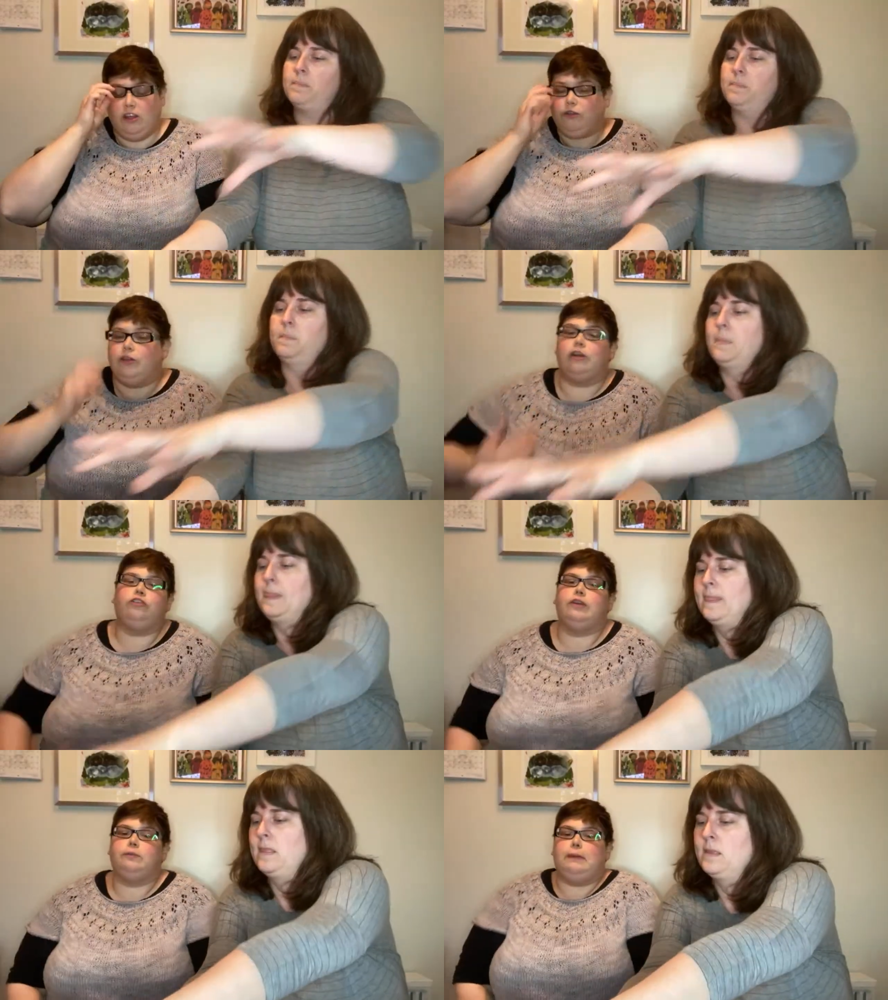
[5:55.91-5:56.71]
Speaker 1: so yarn
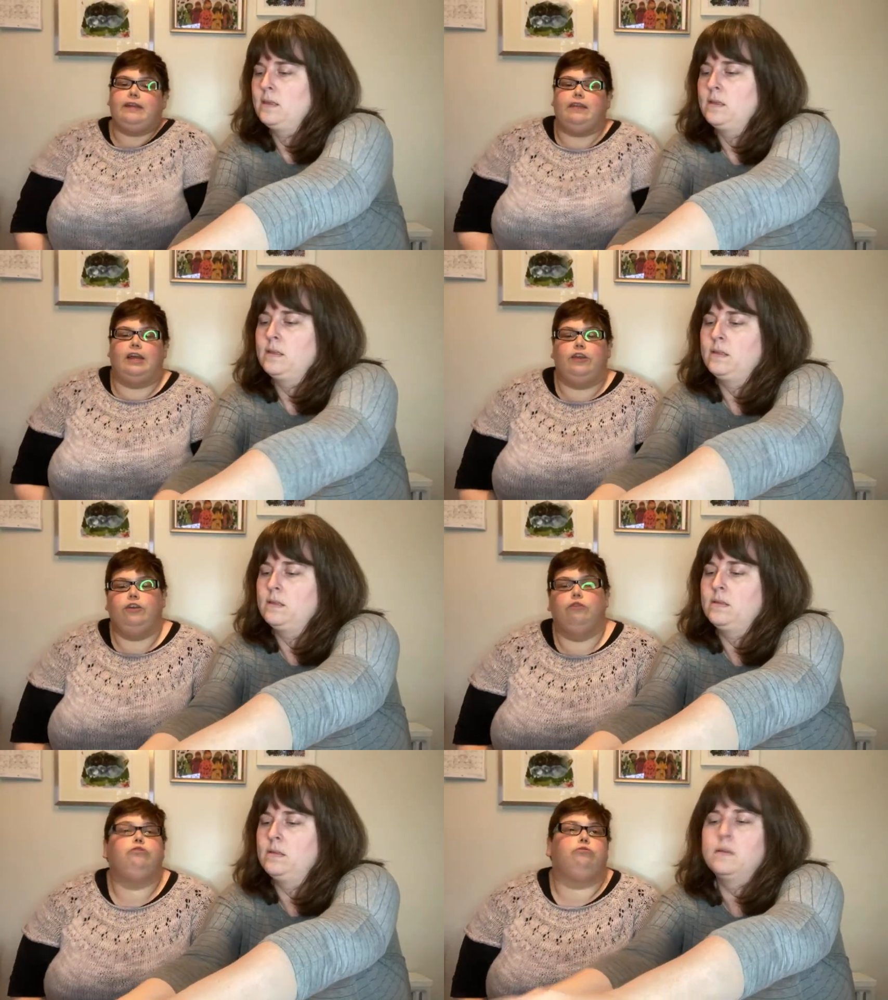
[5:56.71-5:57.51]
choice plays a
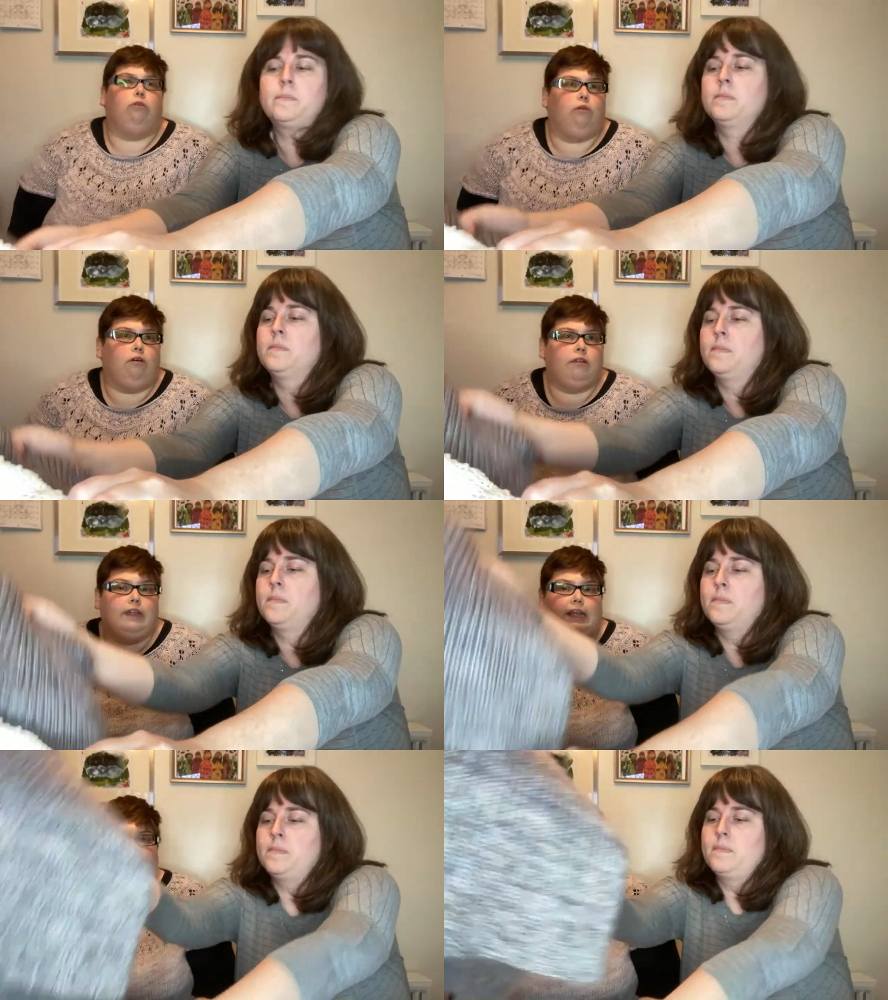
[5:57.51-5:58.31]
huge role.
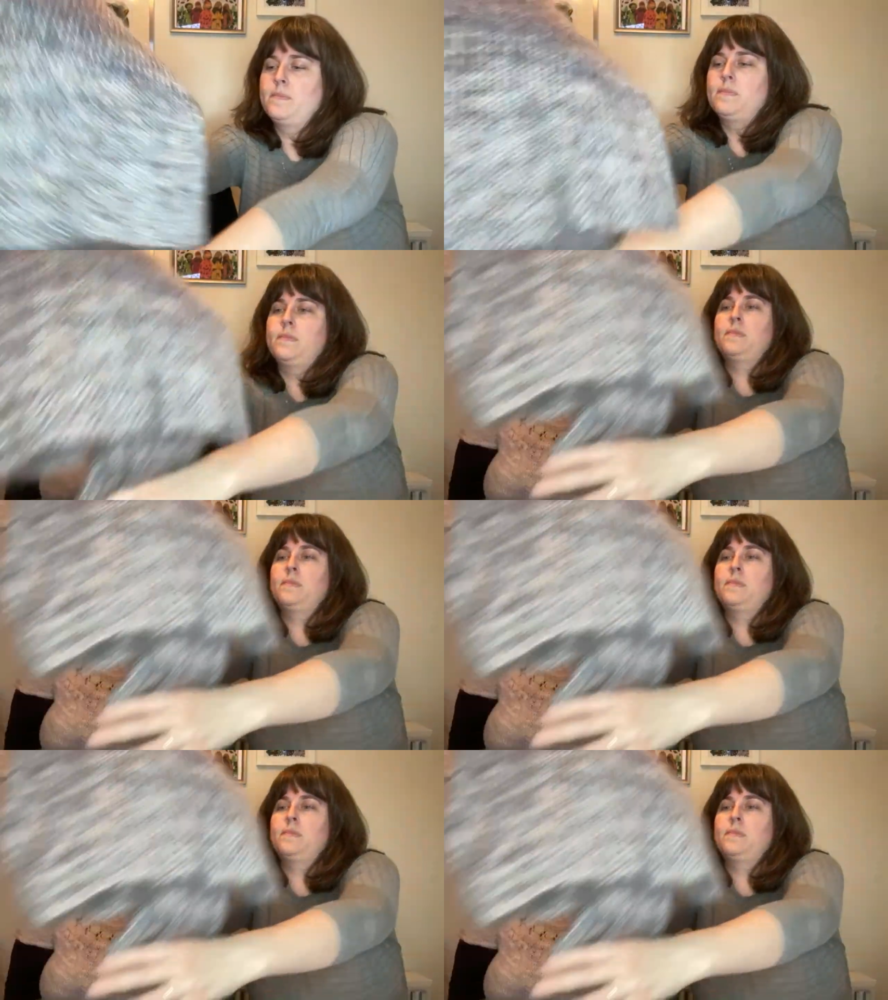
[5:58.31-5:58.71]
Um,